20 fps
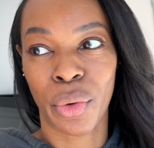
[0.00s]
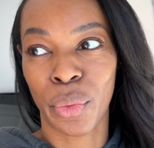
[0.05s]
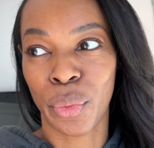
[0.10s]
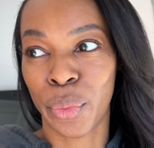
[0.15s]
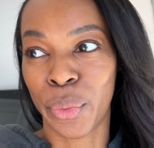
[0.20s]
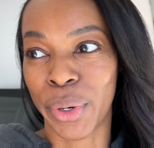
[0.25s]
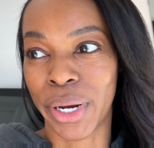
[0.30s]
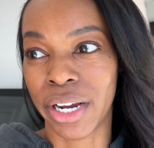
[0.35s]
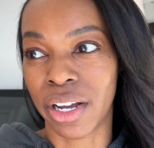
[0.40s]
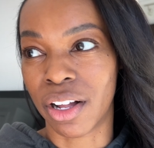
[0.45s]

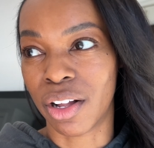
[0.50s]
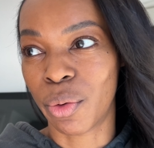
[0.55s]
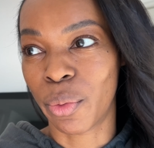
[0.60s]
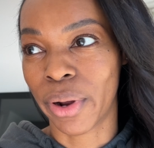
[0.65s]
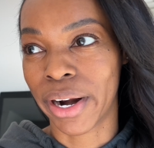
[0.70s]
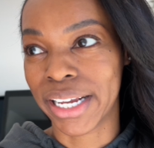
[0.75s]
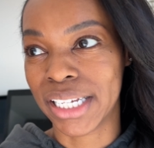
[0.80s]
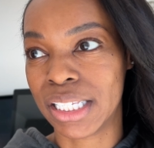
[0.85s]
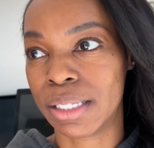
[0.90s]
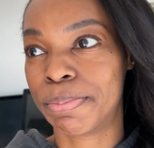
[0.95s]
reel,
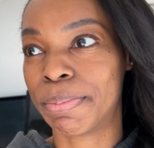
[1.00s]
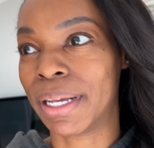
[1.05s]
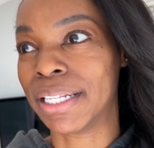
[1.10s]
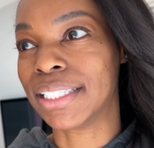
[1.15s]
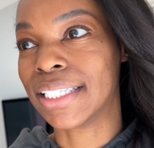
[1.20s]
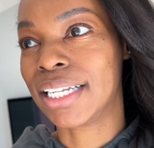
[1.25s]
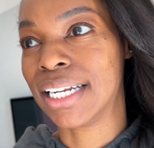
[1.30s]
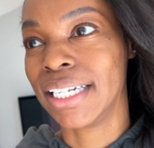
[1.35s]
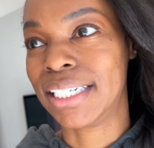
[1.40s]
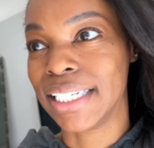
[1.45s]
what I
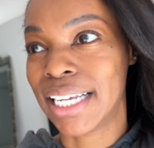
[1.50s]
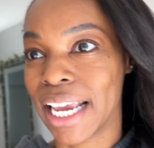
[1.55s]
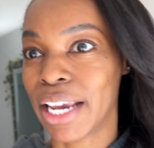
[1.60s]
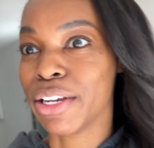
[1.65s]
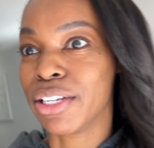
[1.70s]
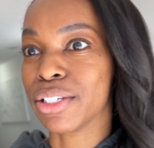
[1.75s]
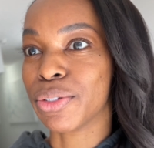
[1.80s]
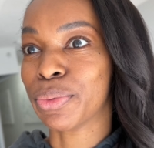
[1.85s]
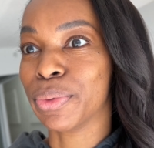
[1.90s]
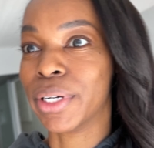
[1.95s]
spent in a
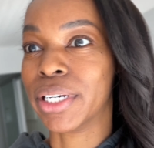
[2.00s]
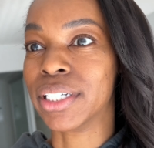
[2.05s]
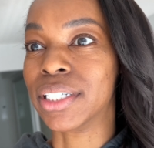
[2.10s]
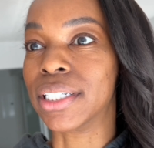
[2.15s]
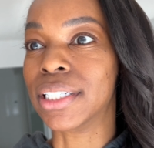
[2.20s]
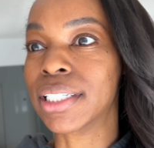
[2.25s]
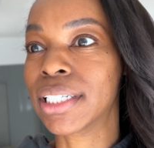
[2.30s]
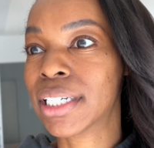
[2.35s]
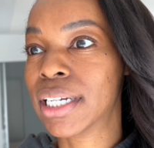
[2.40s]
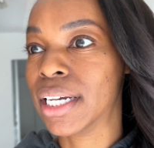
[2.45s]
day's
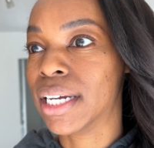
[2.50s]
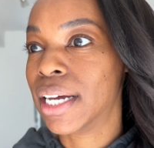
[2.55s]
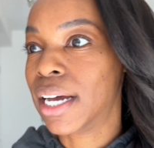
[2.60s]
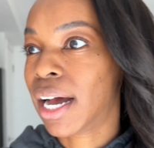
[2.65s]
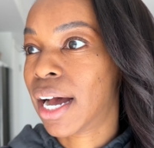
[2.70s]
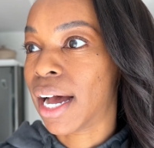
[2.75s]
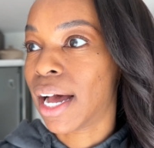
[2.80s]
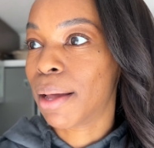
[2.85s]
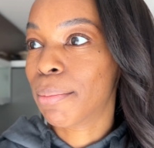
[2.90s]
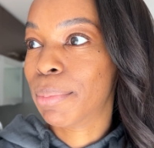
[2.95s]
reel,
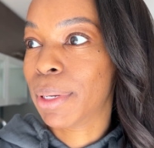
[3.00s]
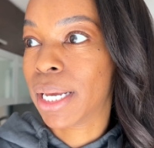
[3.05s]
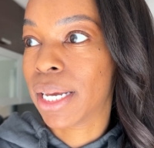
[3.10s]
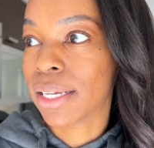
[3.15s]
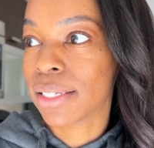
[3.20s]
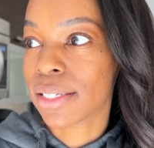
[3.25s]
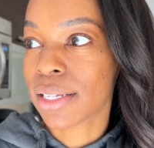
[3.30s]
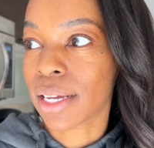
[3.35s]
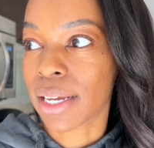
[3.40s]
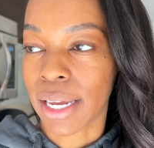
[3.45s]
um,
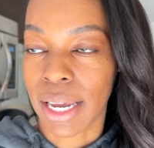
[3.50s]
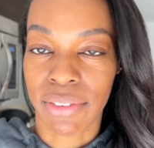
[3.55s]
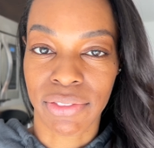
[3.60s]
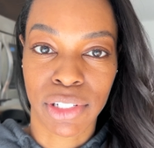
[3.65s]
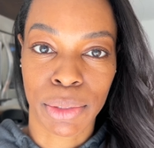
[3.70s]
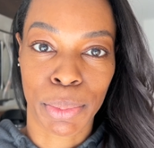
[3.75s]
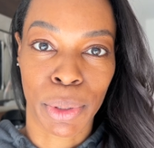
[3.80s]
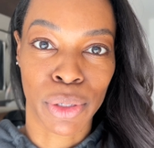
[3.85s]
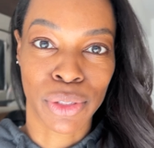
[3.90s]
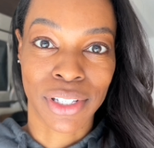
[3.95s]
because I have
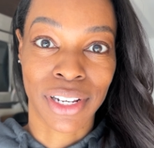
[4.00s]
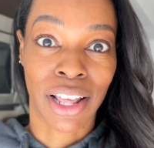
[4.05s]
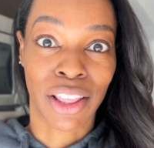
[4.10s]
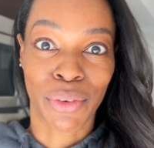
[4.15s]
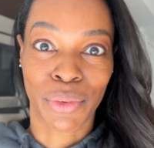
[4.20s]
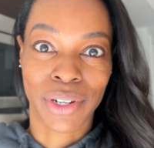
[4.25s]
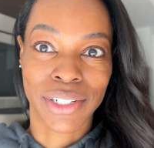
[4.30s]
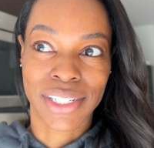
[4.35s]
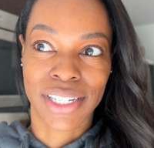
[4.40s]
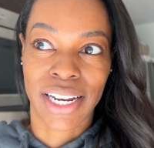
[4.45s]
to post another
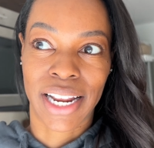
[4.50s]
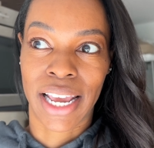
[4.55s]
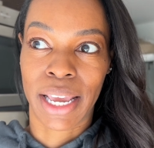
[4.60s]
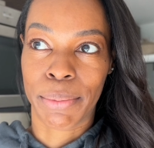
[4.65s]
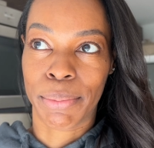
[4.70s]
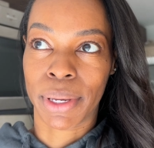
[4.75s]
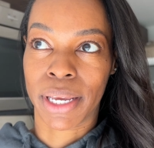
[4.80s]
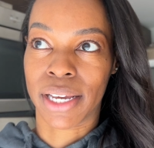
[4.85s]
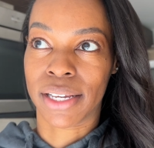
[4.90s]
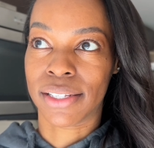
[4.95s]
one today
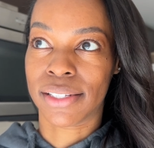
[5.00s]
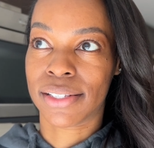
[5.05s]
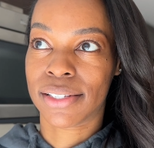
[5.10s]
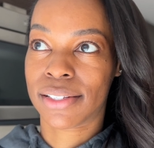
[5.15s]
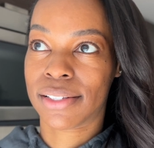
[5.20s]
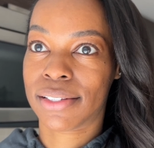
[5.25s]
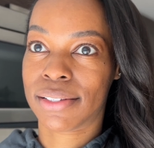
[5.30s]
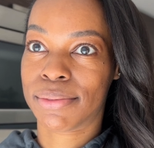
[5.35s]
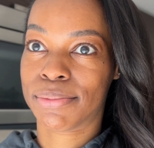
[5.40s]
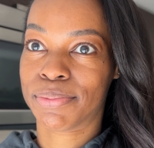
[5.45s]
because
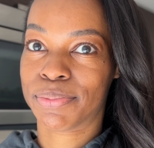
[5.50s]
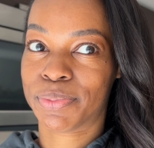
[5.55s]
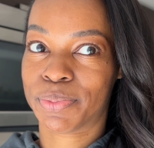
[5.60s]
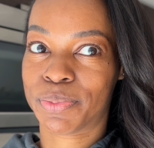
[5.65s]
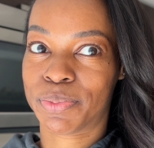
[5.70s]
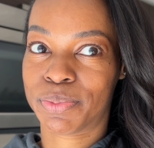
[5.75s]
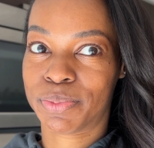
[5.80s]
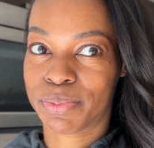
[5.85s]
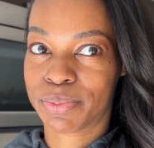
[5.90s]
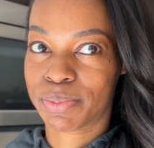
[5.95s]

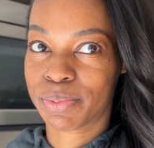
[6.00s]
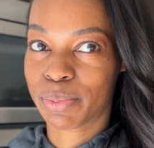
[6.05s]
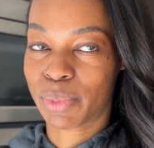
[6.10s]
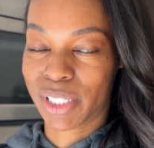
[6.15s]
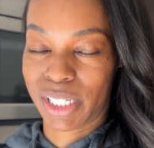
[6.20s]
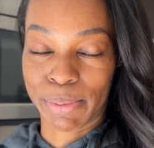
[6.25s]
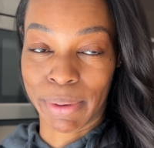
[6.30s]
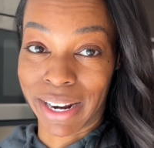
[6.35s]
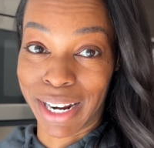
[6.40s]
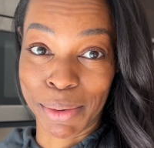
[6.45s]
we're
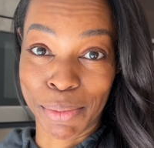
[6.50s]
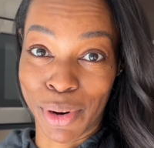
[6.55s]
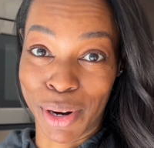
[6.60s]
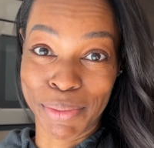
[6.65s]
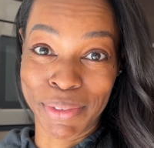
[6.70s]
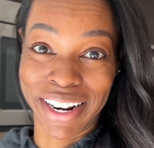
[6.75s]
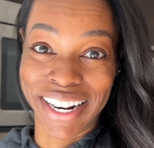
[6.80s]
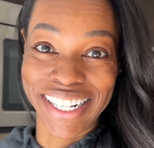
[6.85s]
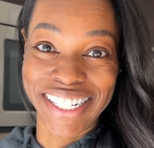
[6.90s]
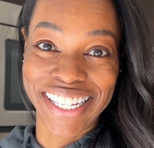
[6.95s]
spending more
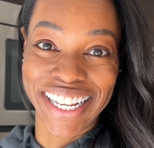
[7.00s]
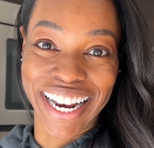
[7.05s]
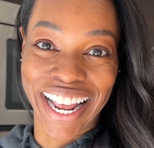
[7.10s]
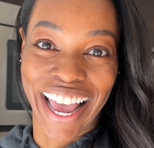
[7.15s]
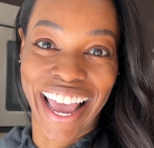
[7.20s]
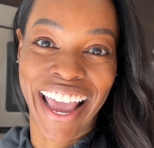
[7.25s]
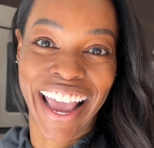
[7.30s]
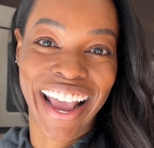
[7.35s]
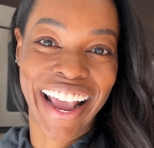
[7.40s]
money today.